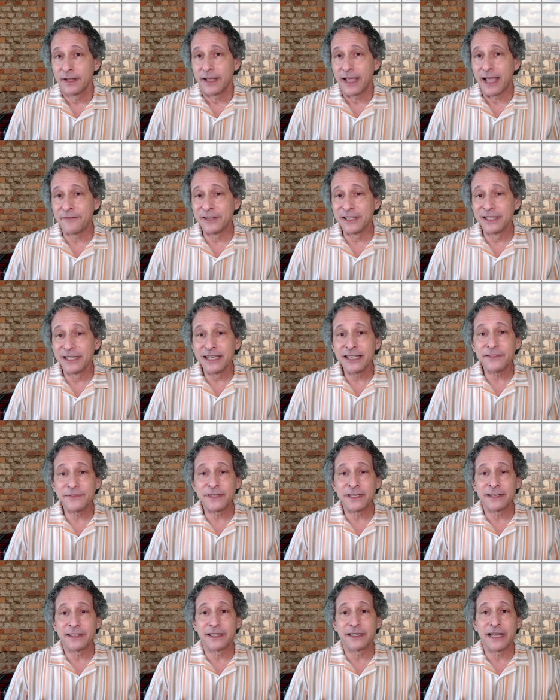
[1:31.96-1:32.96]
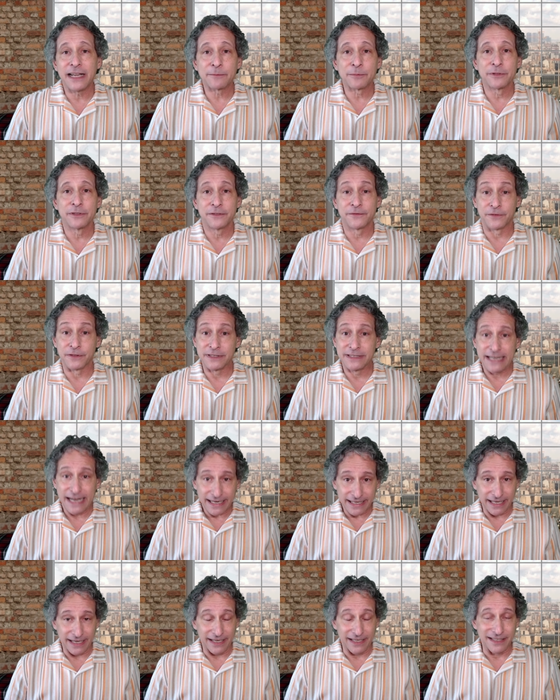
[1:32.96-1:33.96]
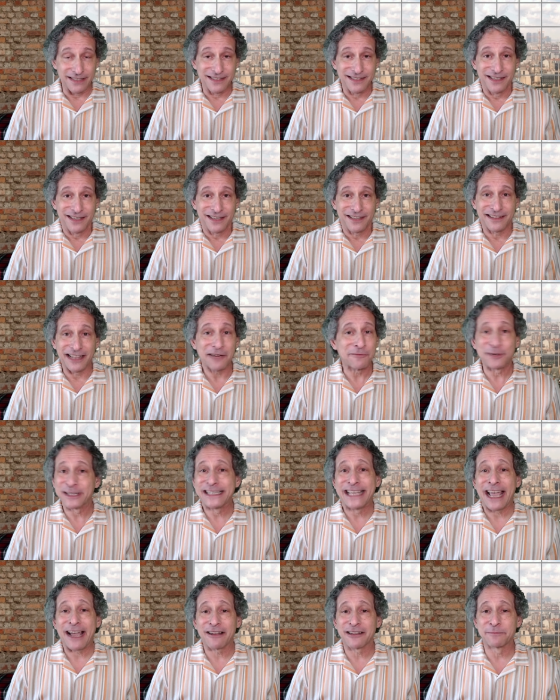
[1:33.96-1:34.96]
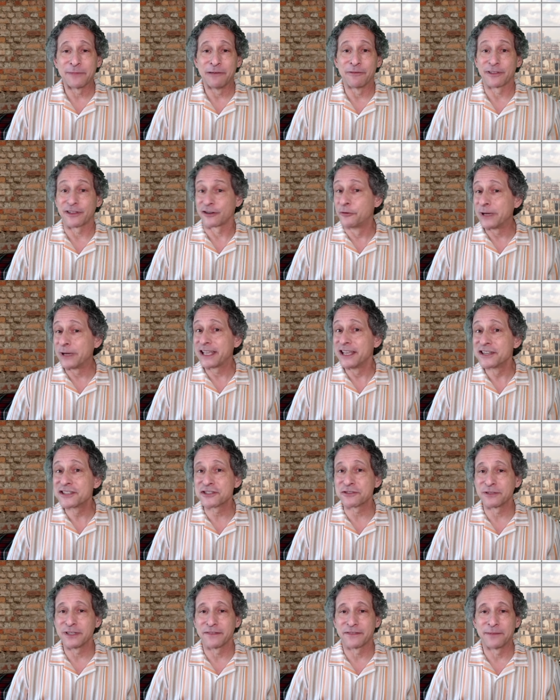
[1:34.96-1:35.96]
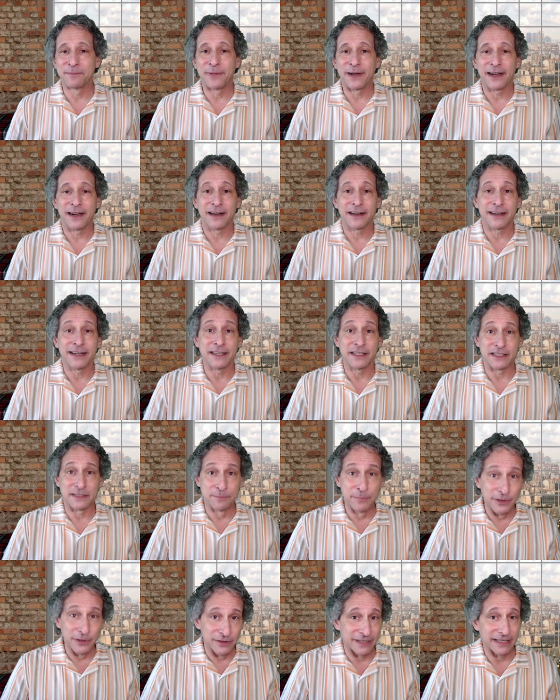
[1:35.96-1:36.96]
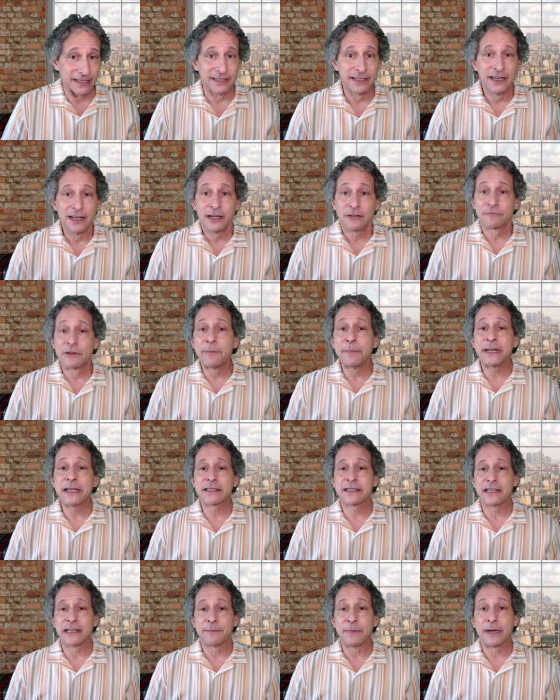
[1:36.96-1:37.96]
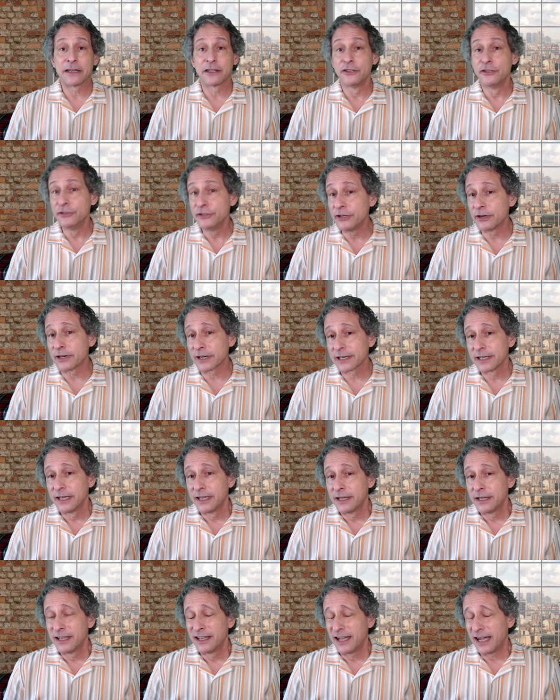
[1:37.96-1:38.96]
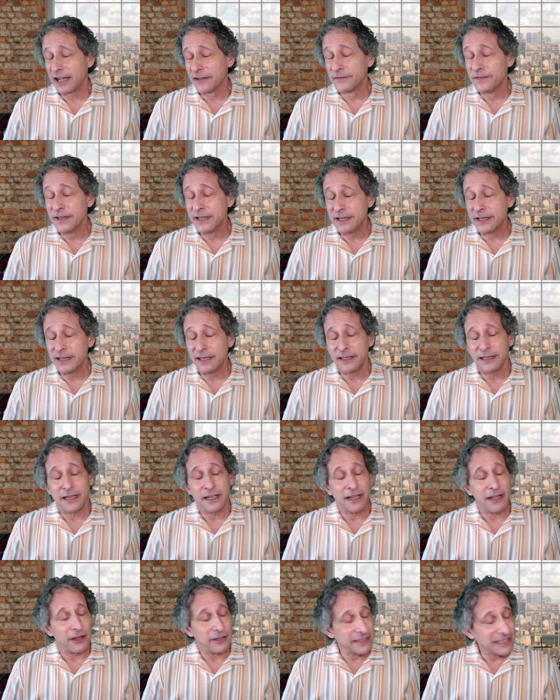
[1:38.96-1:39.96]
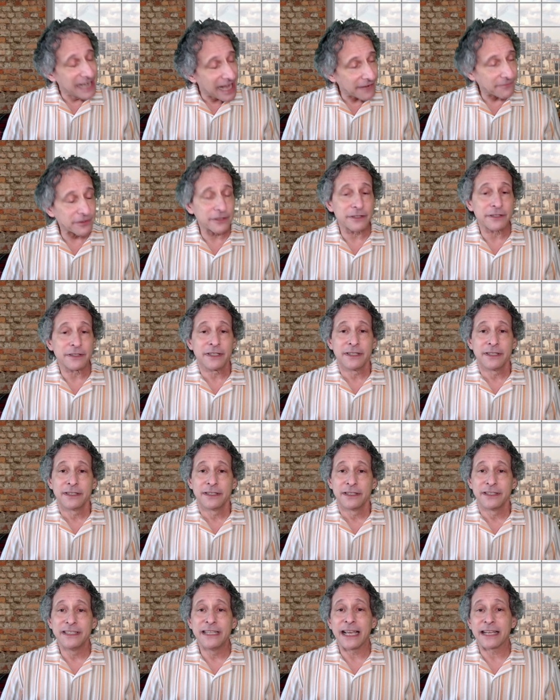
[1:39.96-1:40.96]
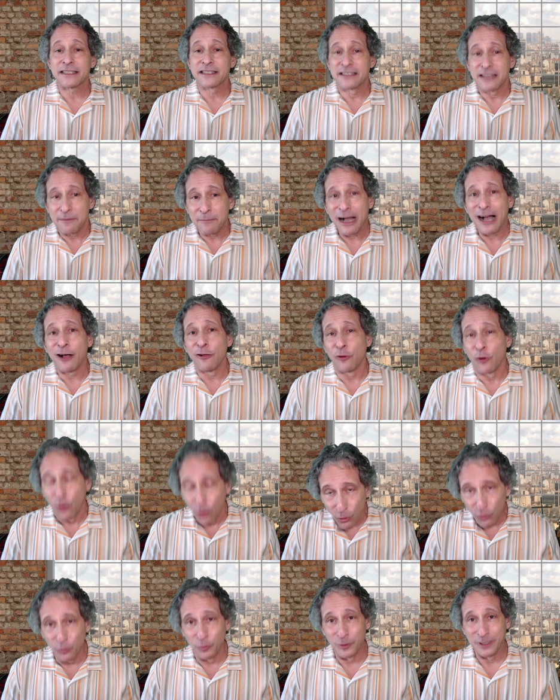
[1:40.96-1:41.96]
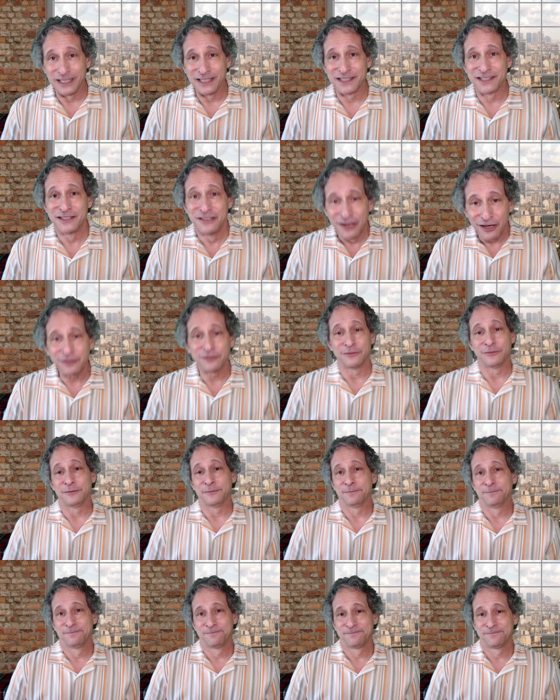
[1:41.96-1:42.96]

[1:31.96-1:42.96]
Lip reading: Having lived in the neighborhood for decades, they regaled me with a quick history of the bar and its building, reminiscing about a New York I've never yet somehow always known.